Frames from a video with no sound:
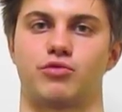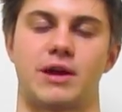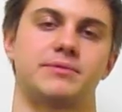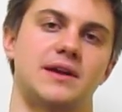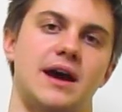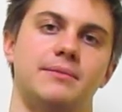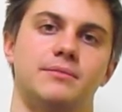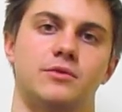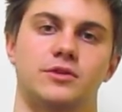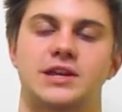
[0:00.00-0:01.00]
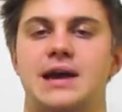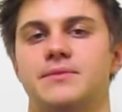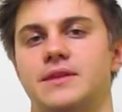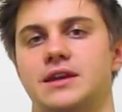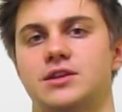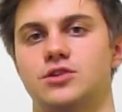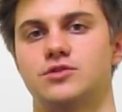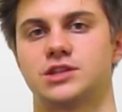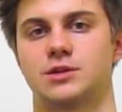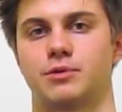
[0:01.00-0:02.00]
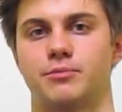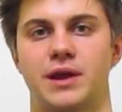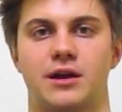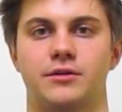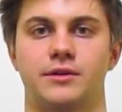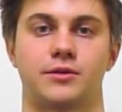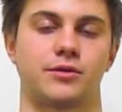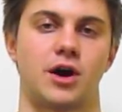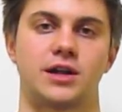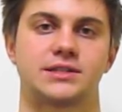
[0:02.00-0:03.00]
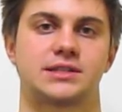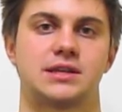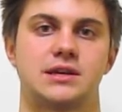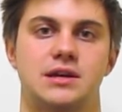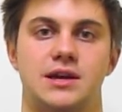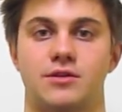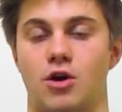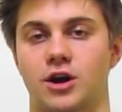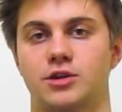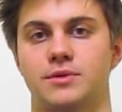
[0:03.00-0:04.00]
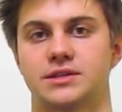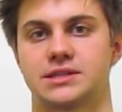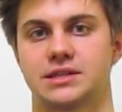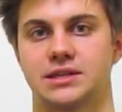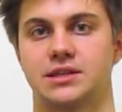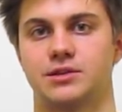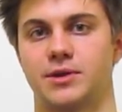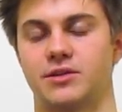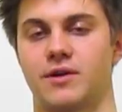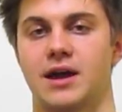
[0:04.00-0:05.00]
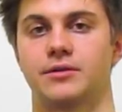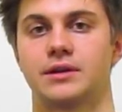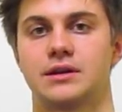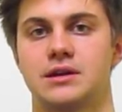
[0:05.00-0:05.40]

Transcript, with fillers: prep time, or time that they can use to prepare their thoughts and their arguments in the debate round.